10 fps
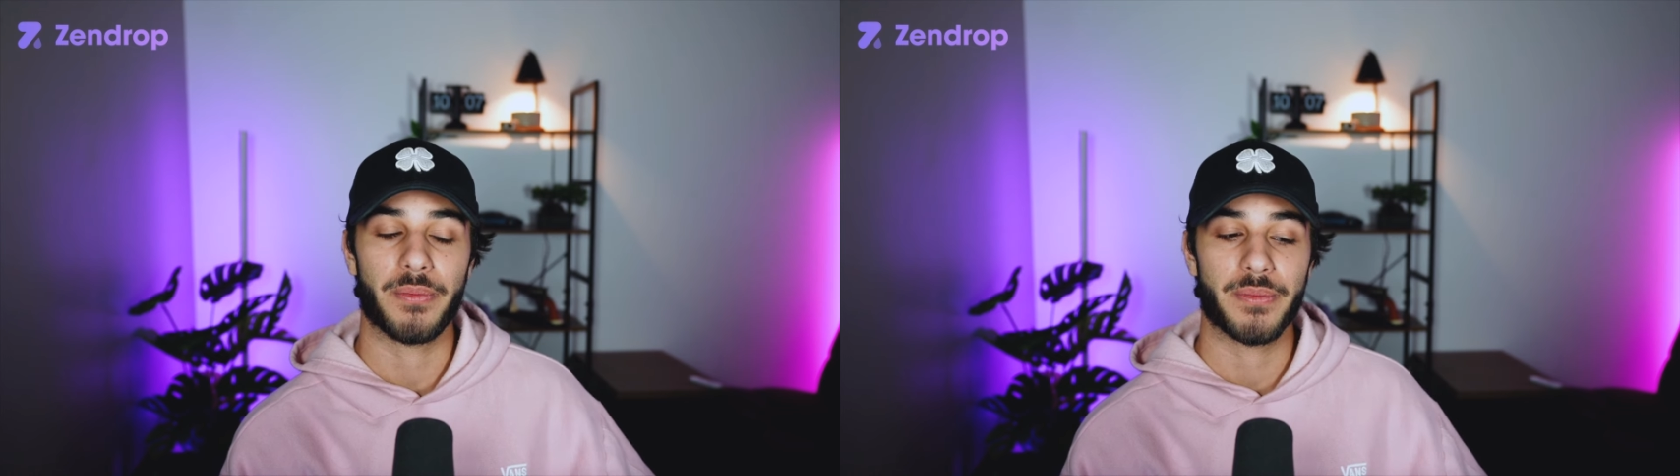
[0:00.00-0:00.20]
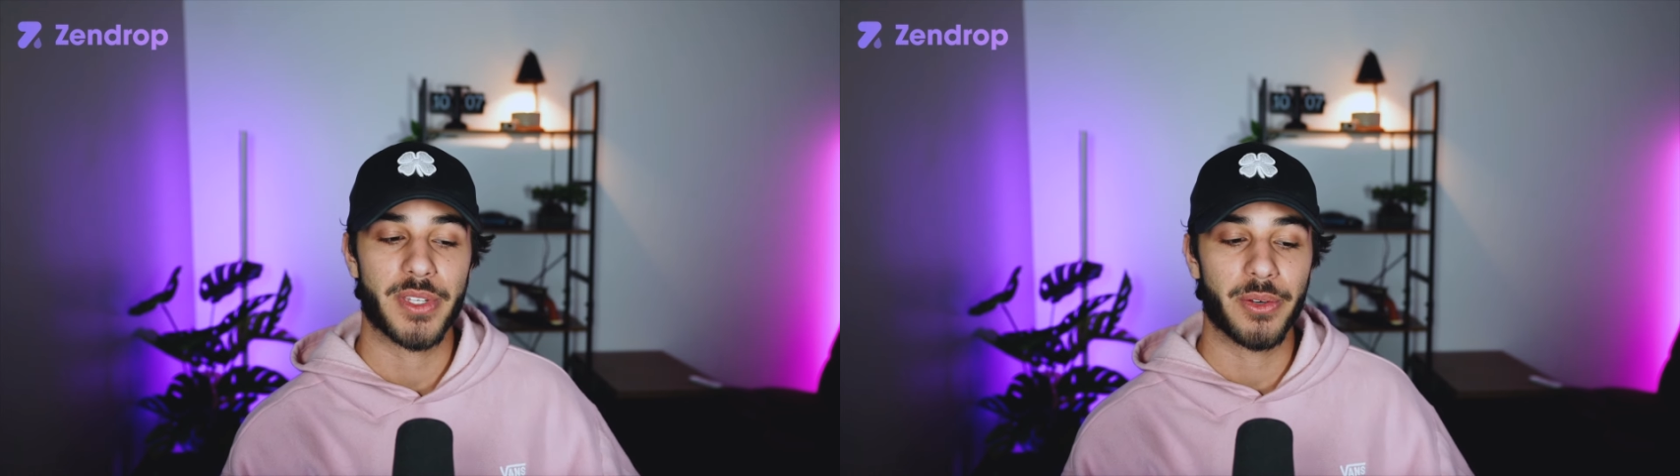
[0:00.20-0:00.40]

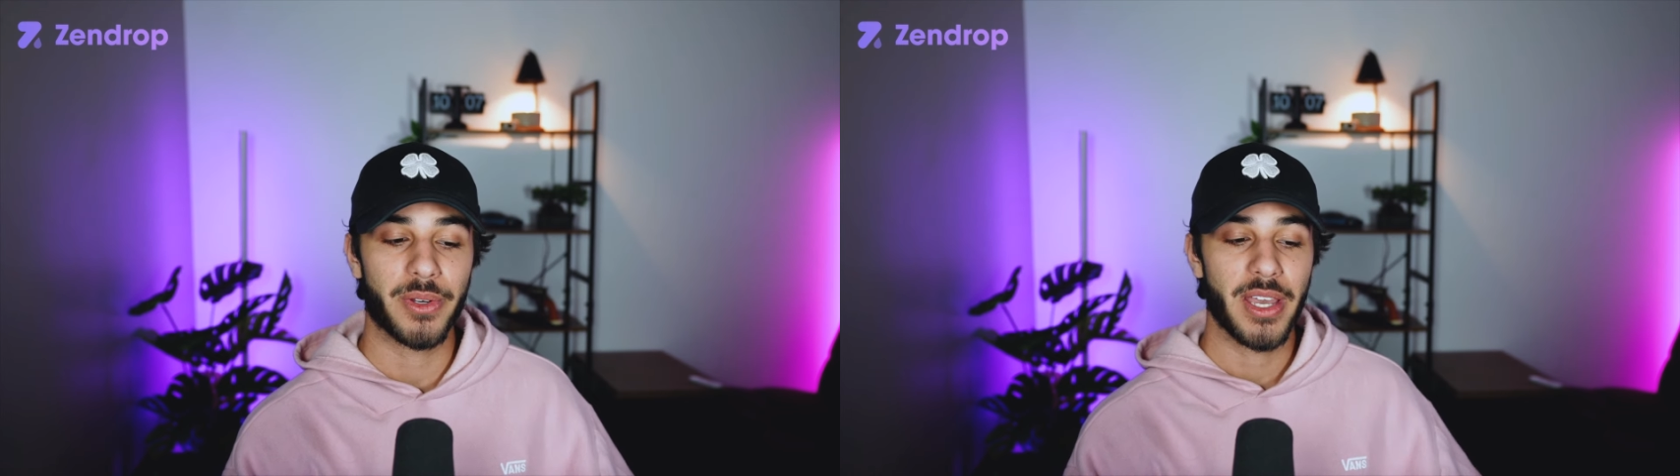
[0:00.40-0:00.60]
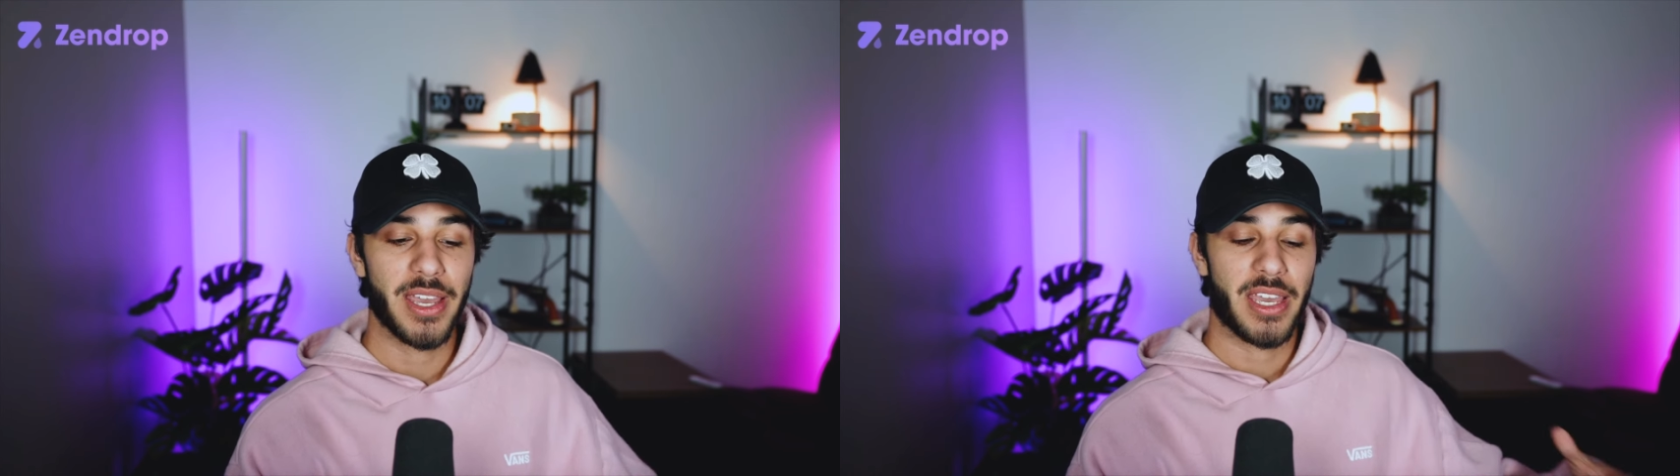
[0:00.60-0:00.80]
So
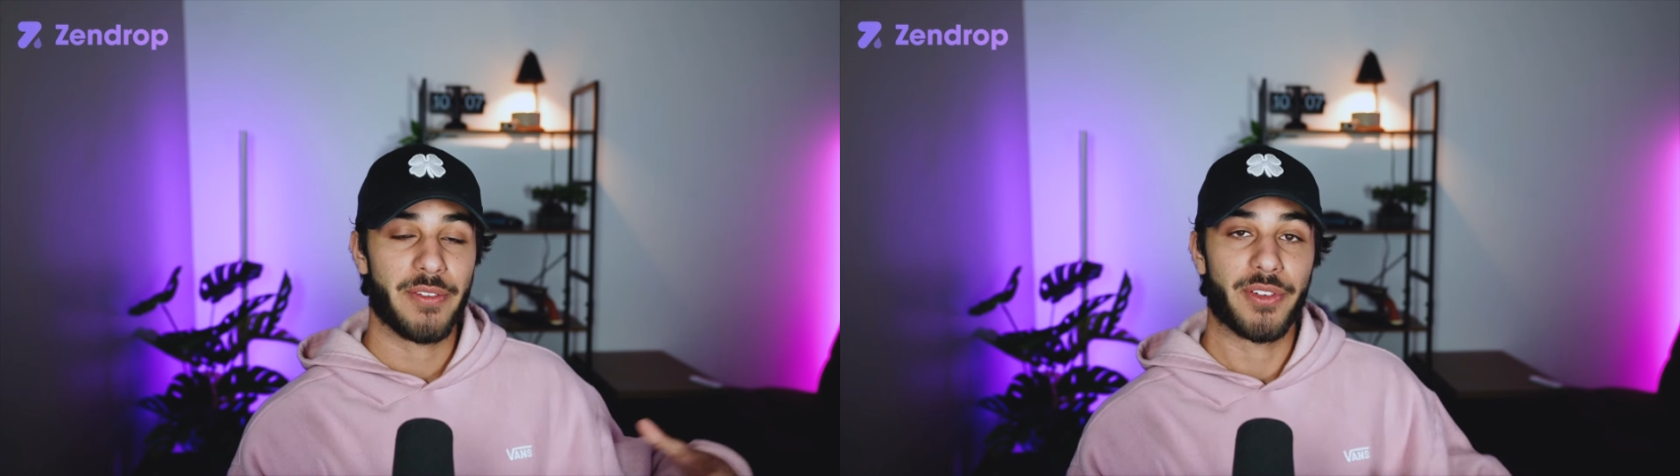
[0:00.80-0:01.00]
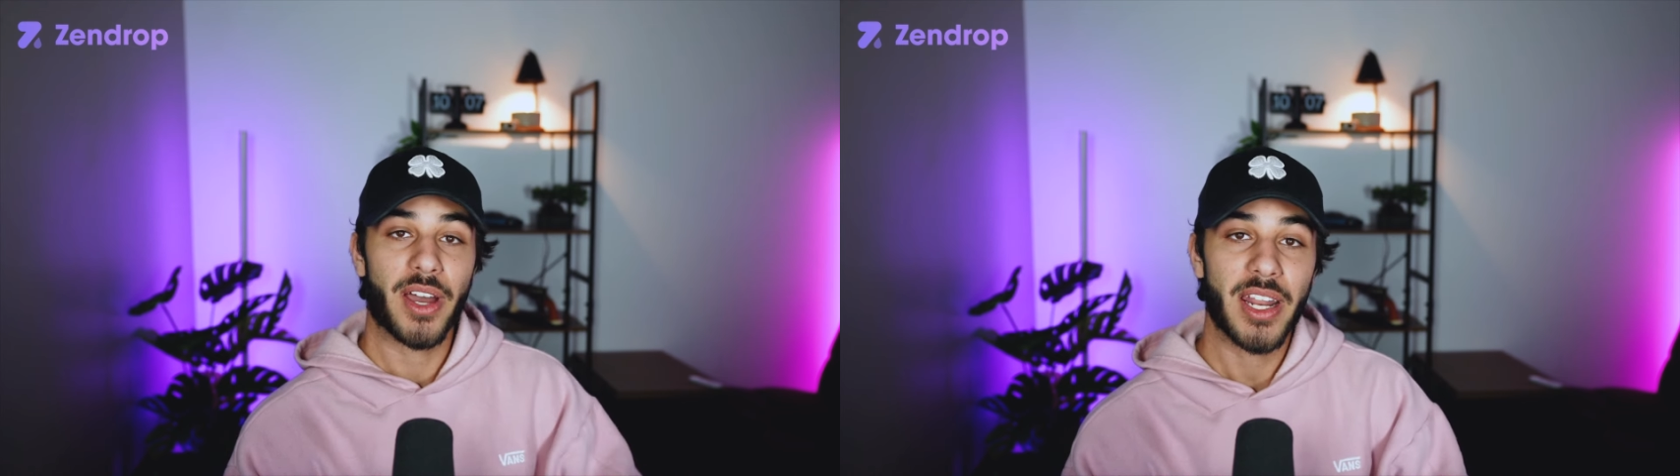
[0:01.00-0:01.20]
if
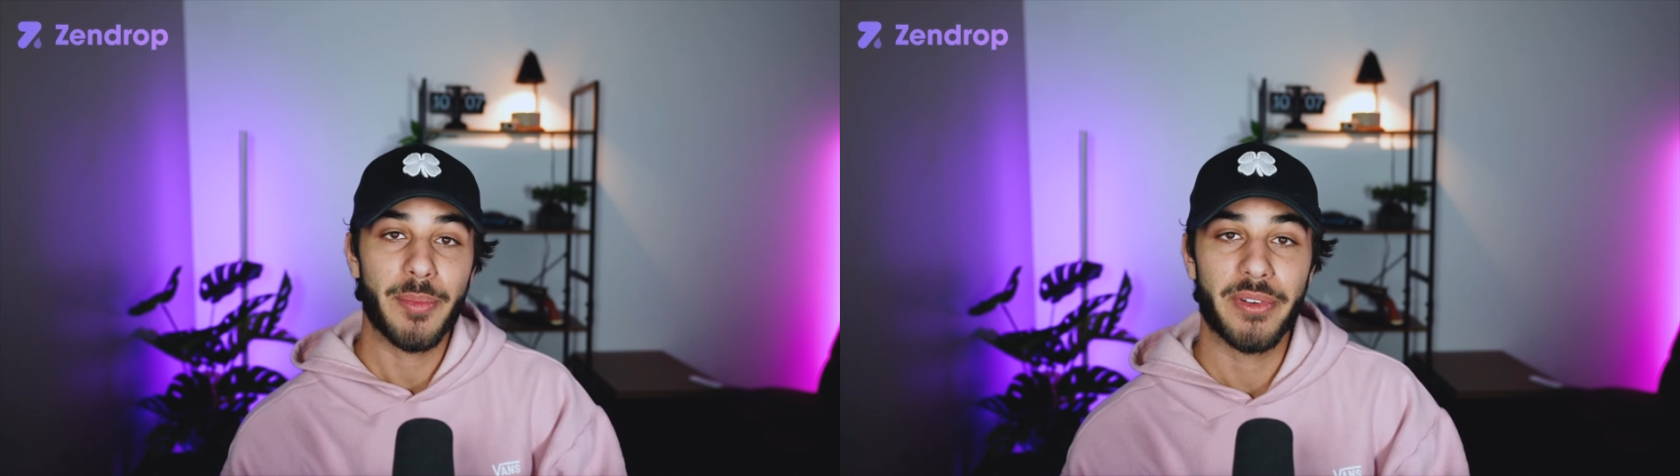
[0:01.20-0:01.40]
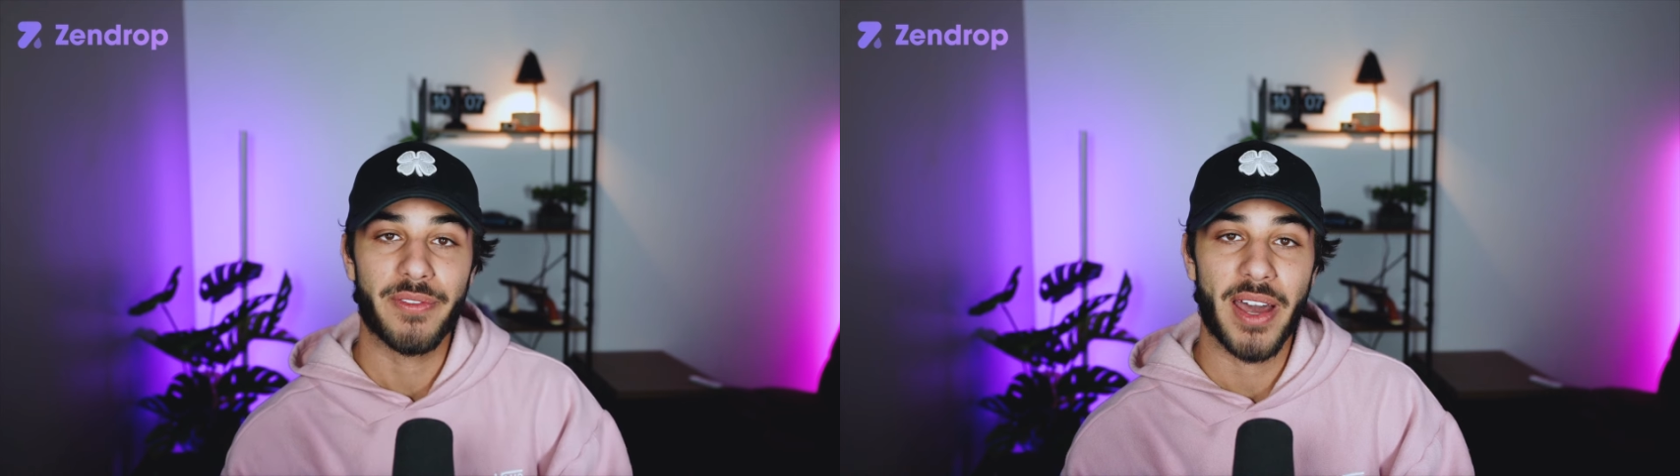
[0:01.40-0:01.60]
you're not able
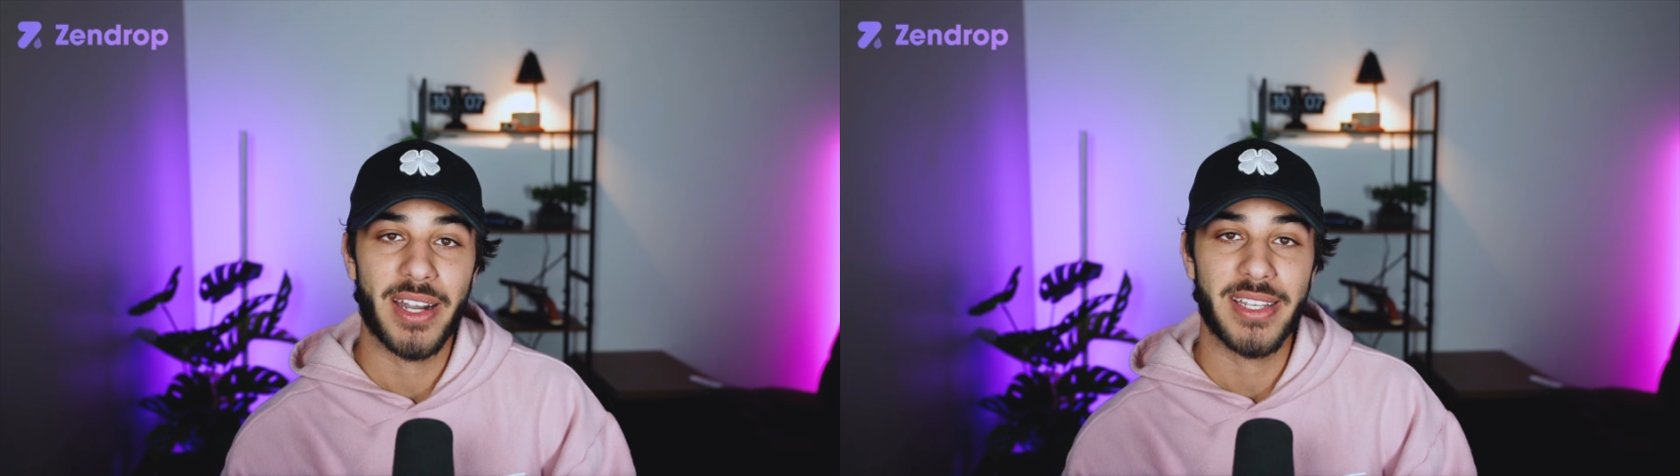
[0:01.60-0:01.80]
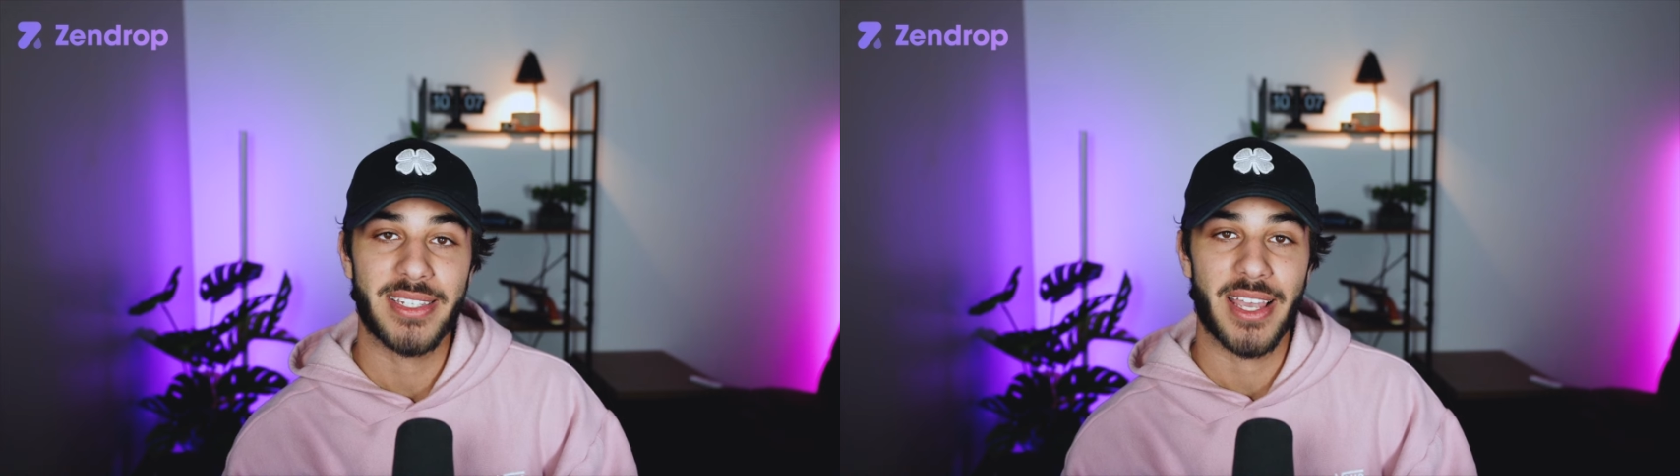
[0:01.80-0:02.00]
to find
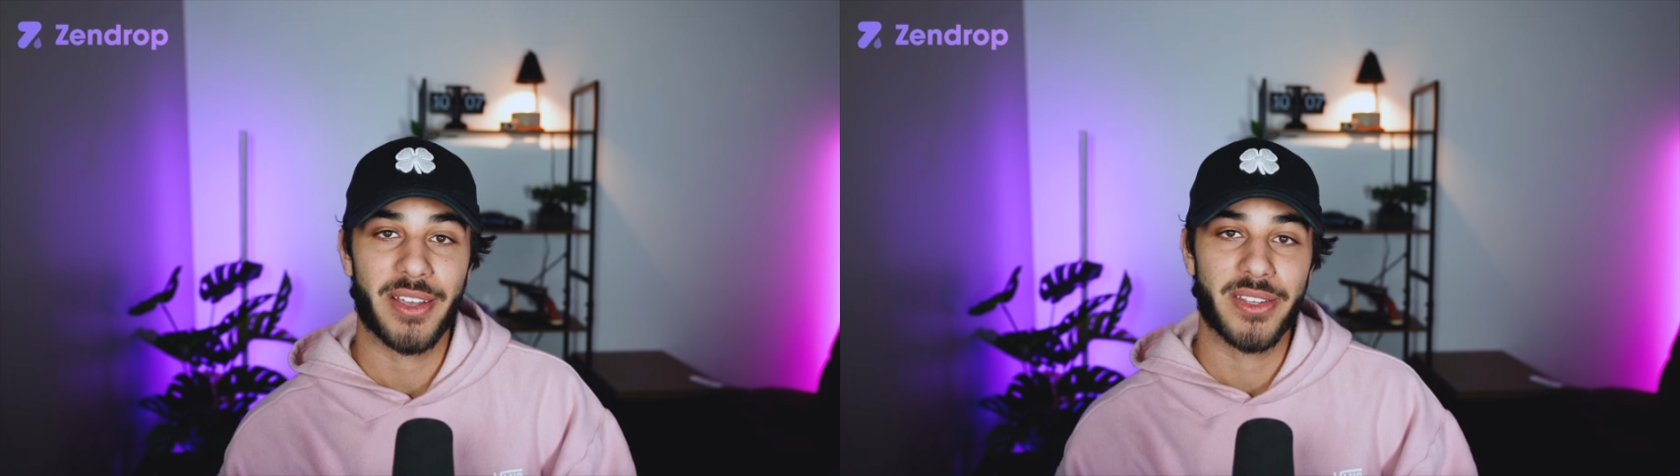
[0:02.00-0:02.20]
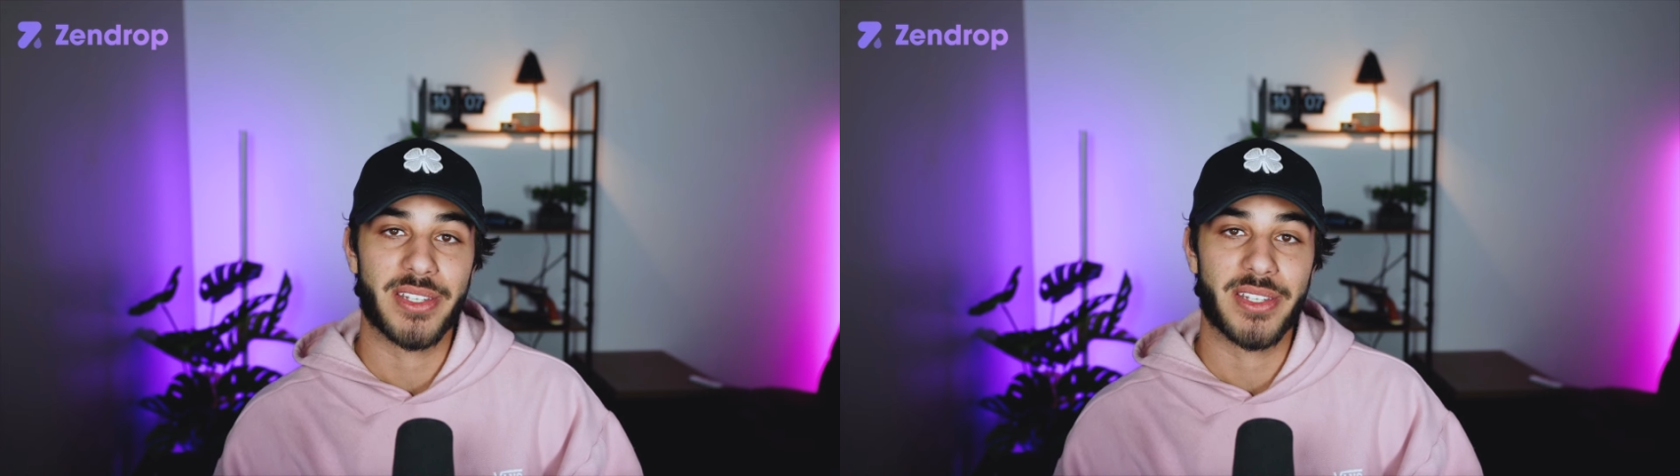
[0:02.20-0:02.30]
any sales